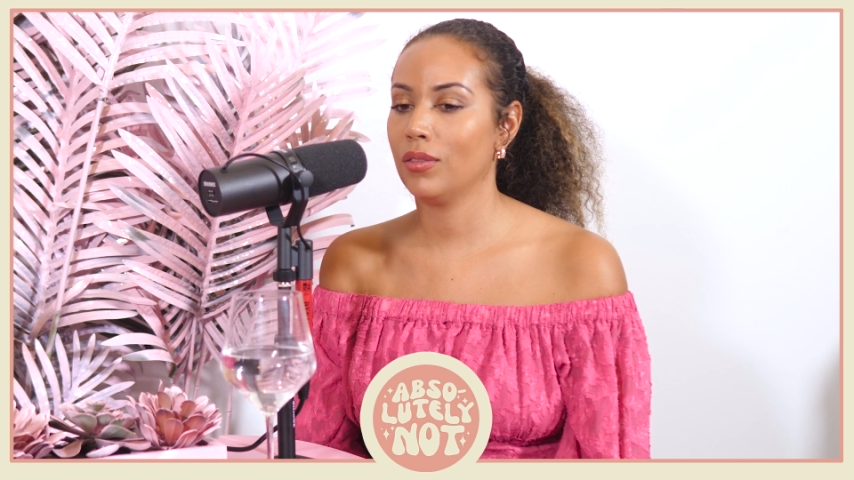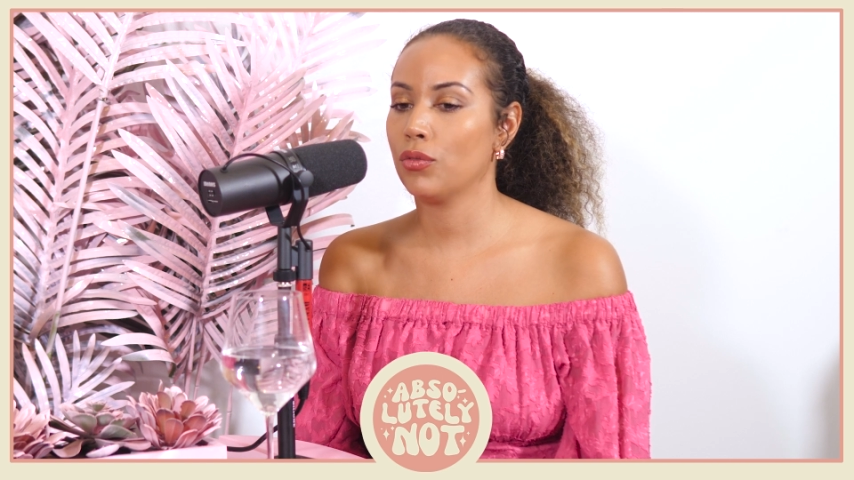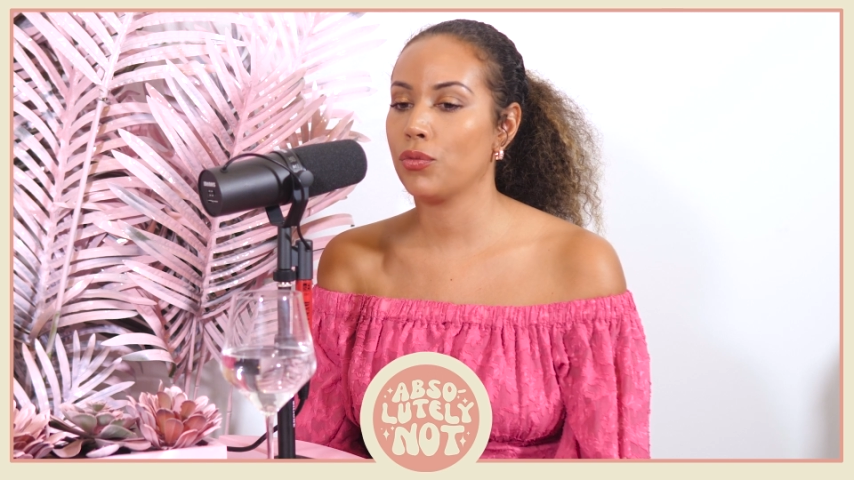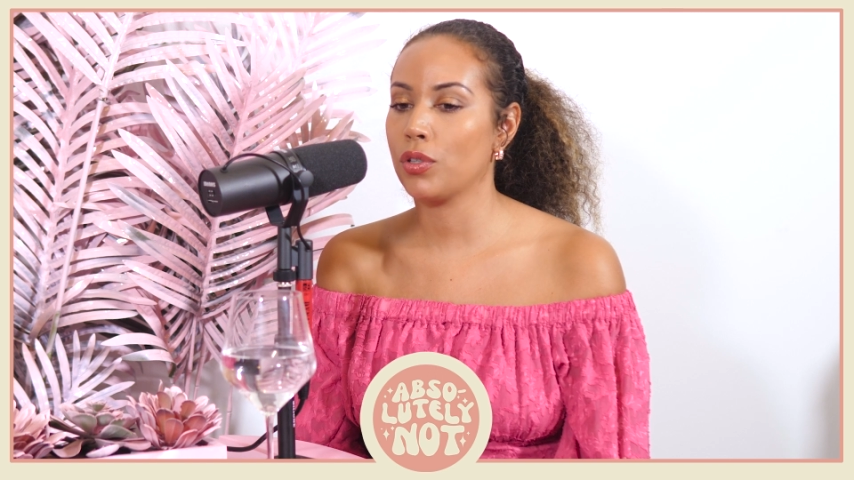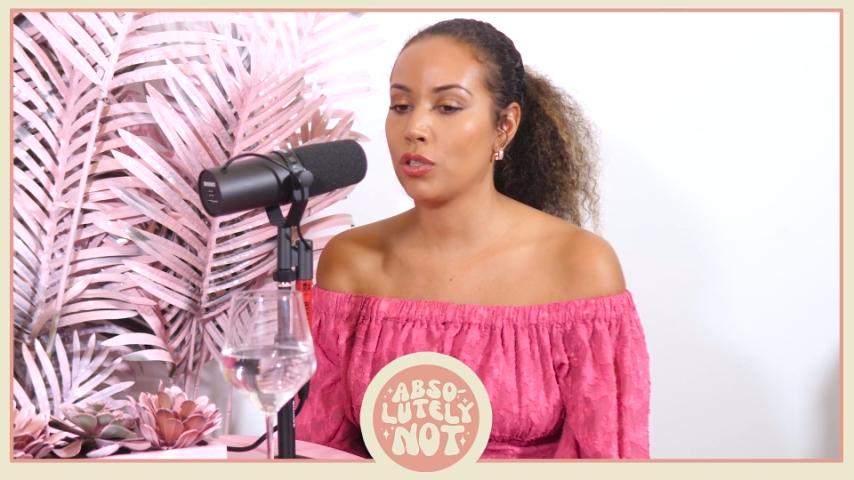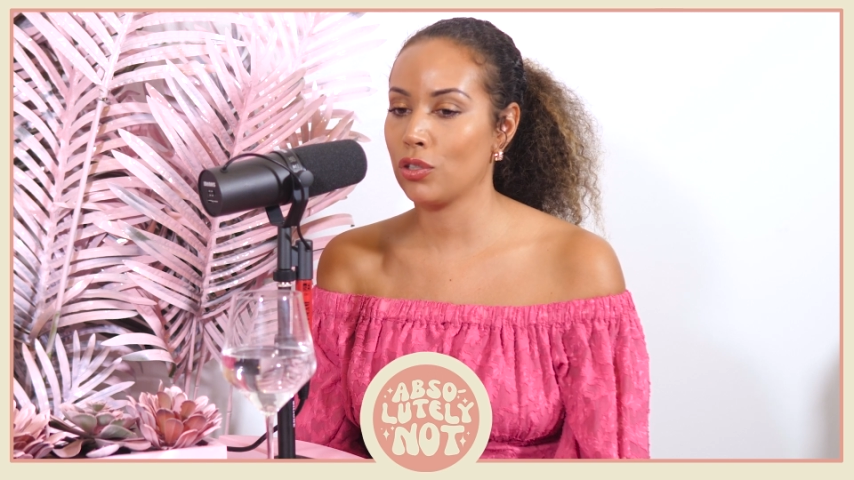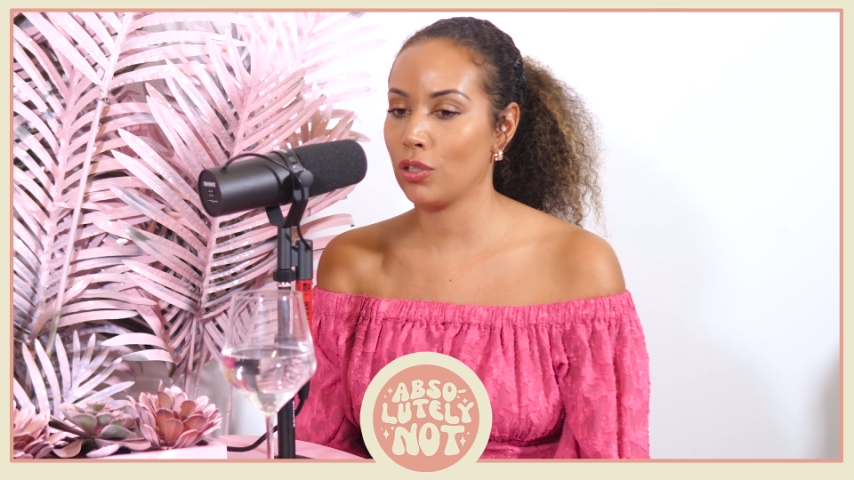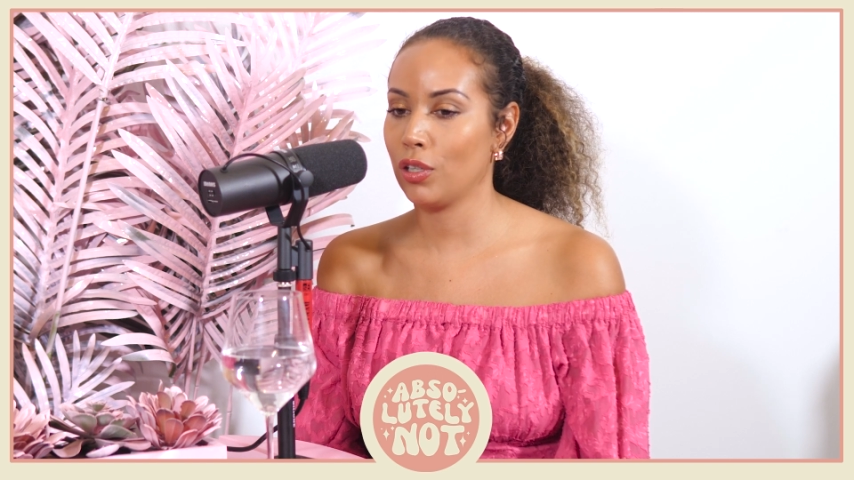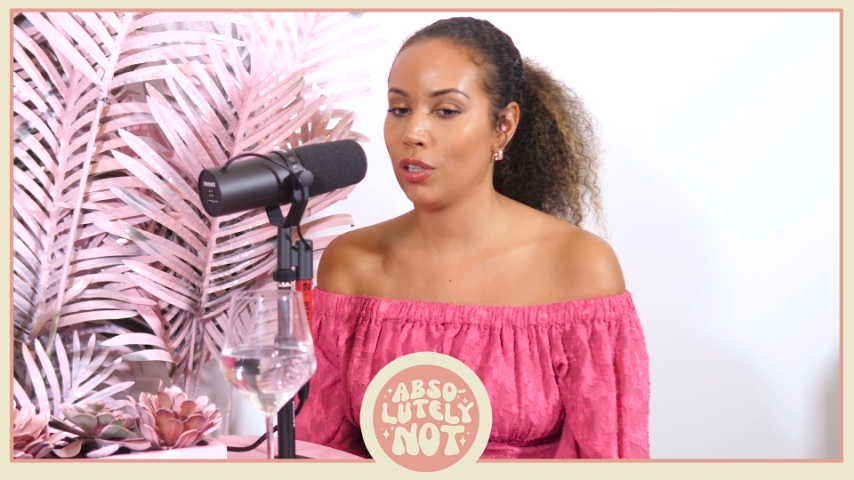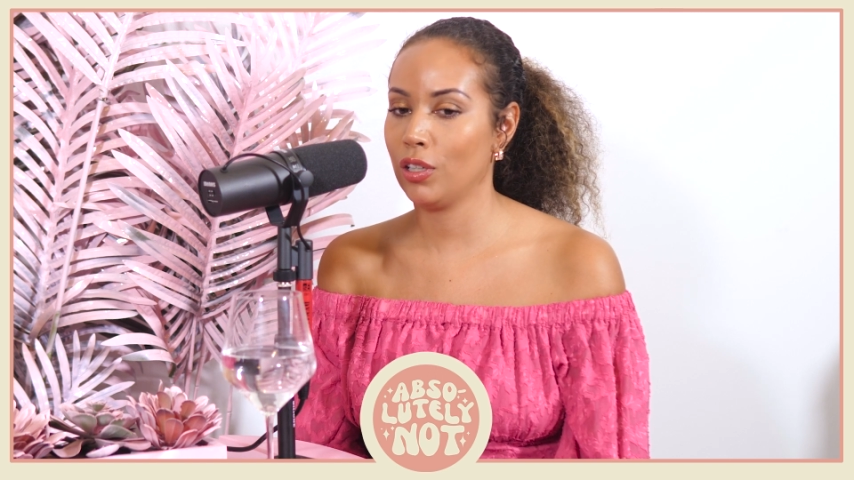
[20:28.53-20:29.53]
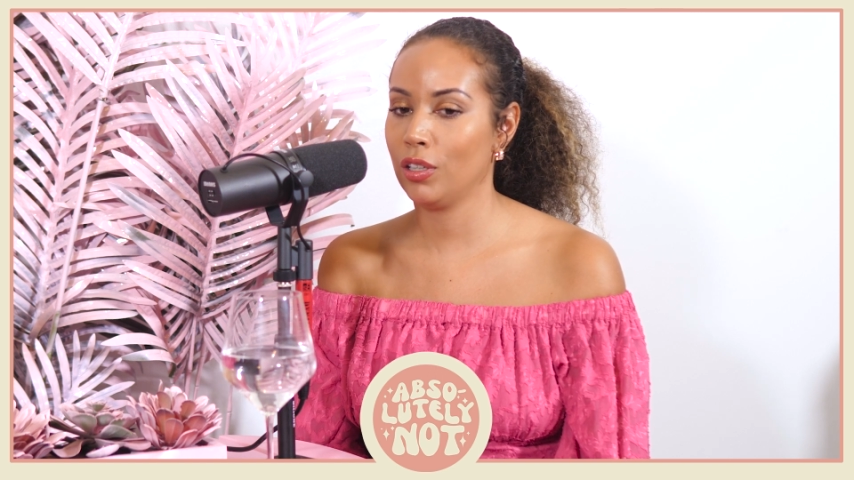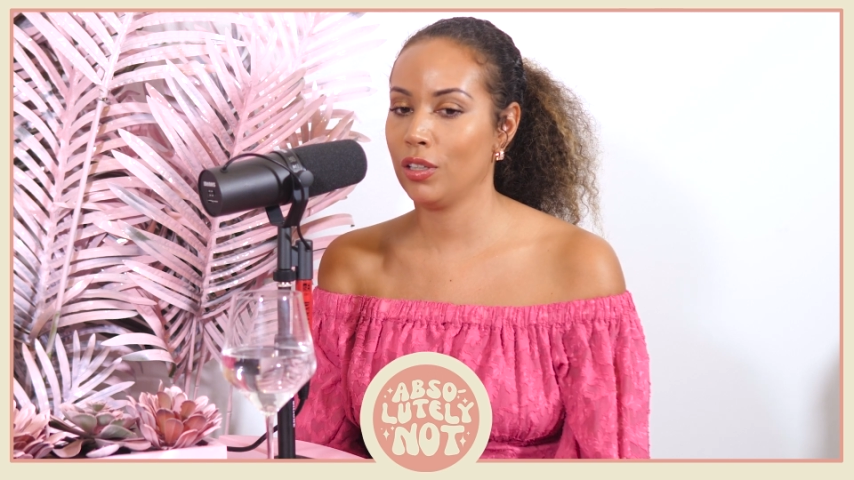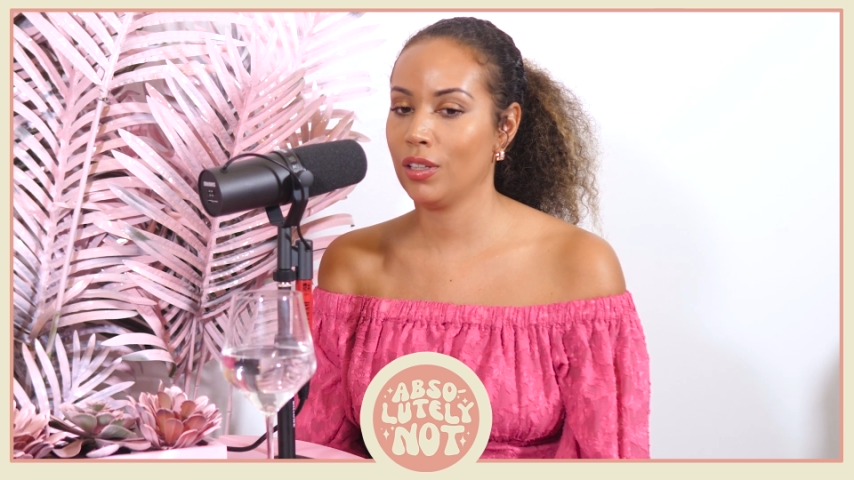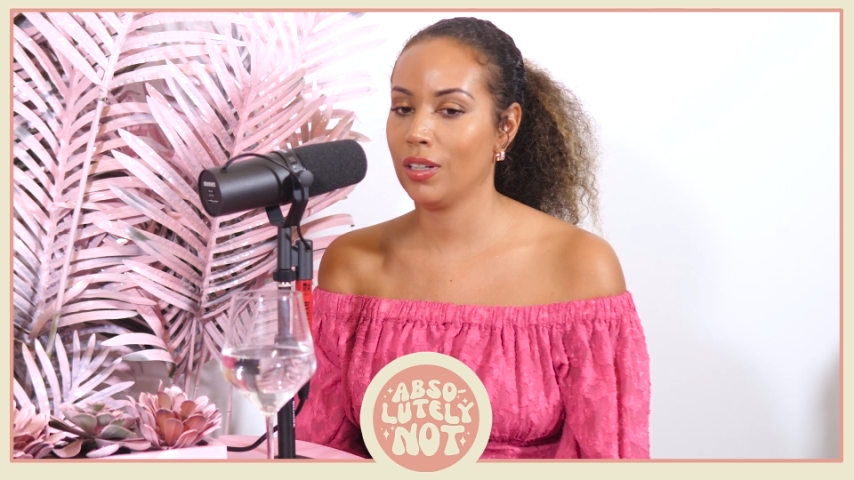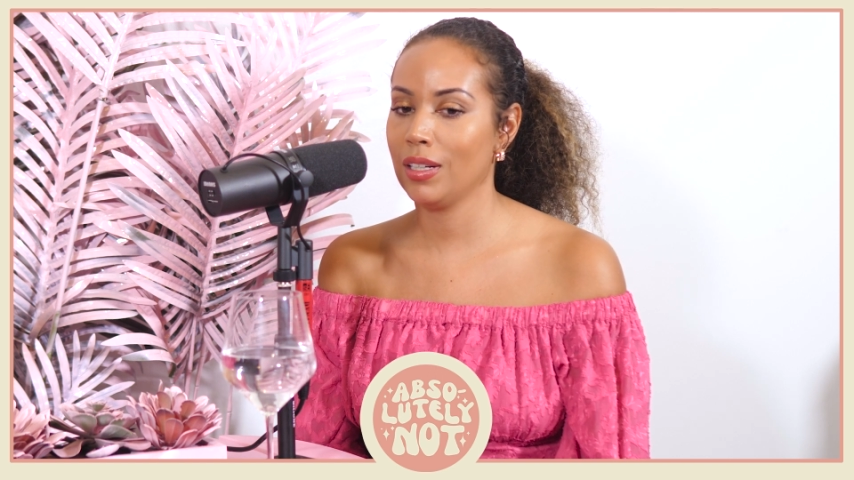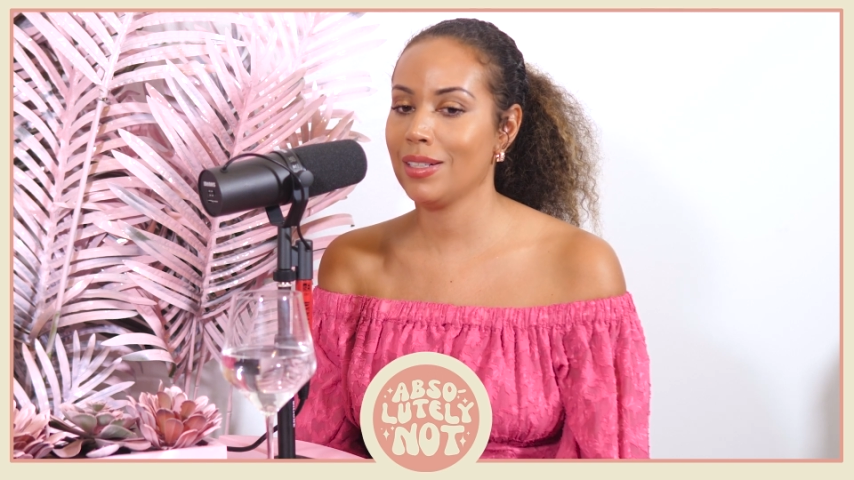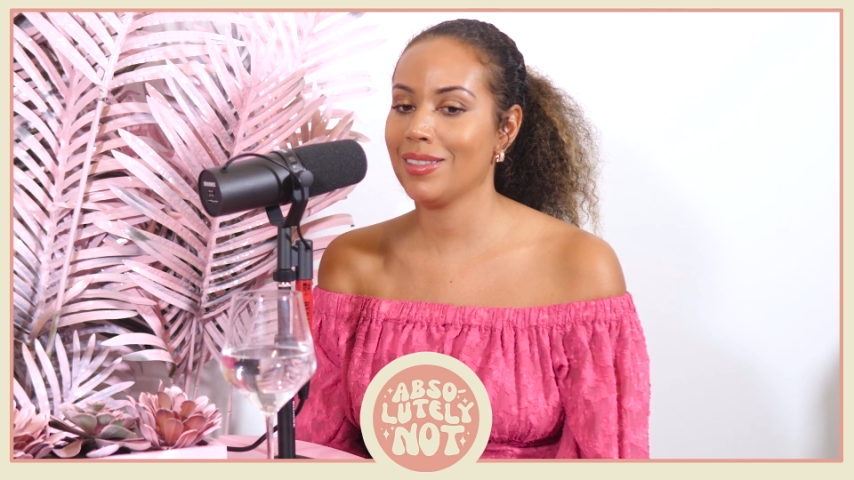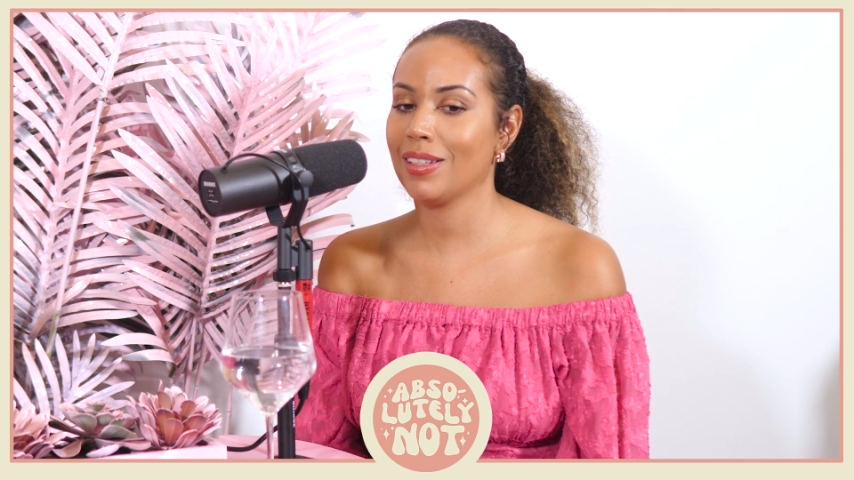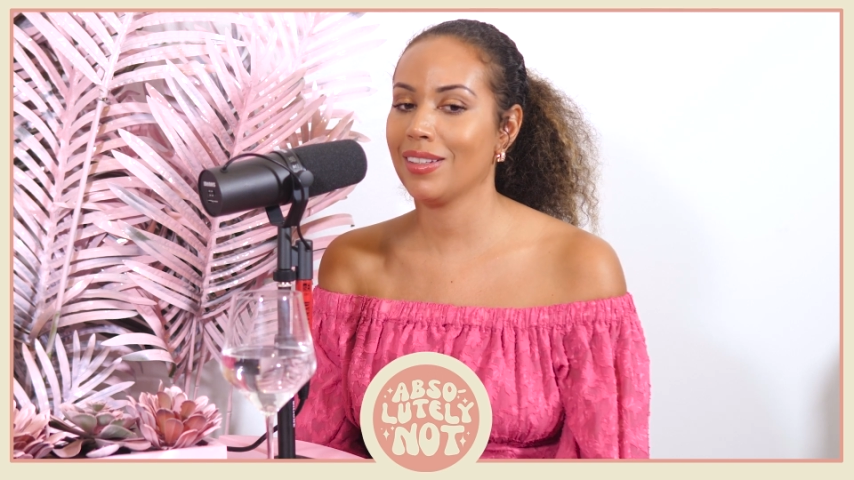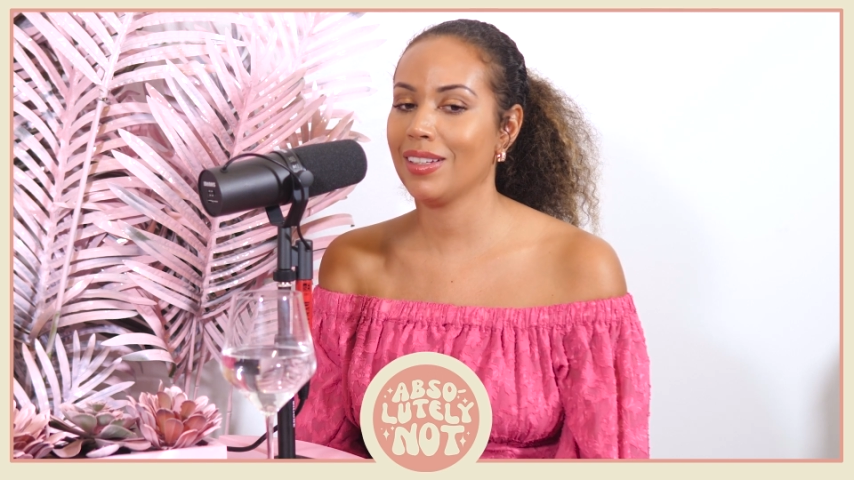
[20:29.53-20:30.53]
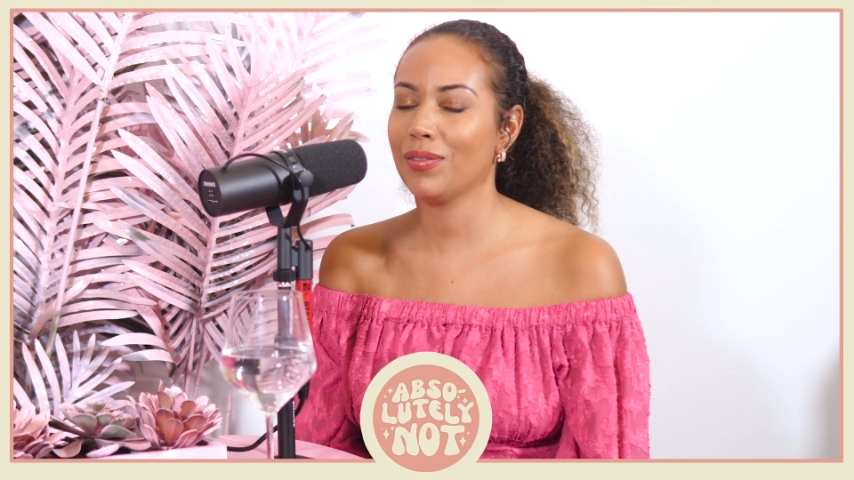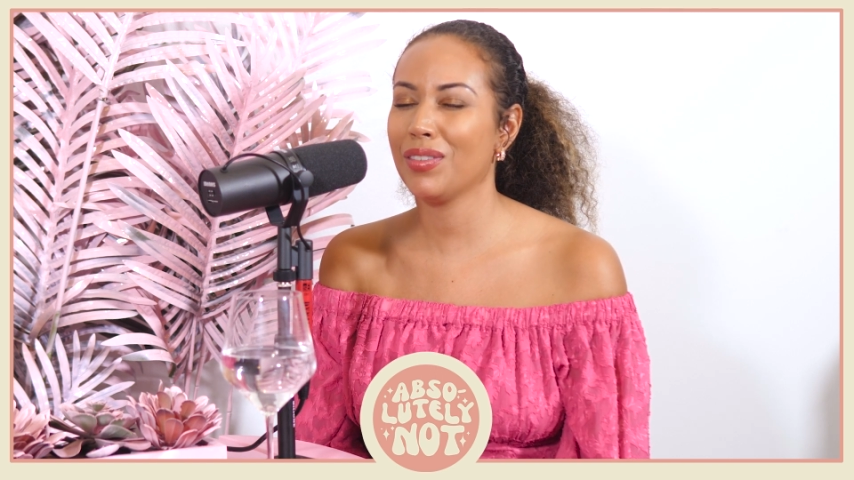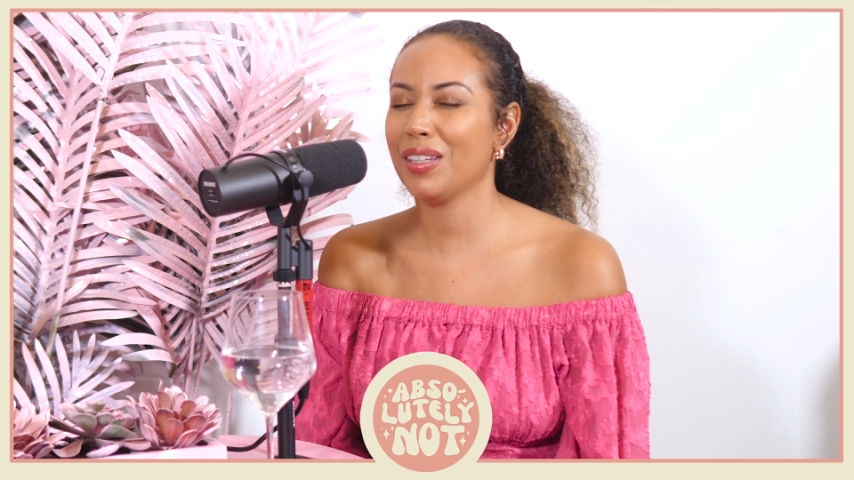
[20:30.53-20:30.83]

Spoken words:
for sure need to,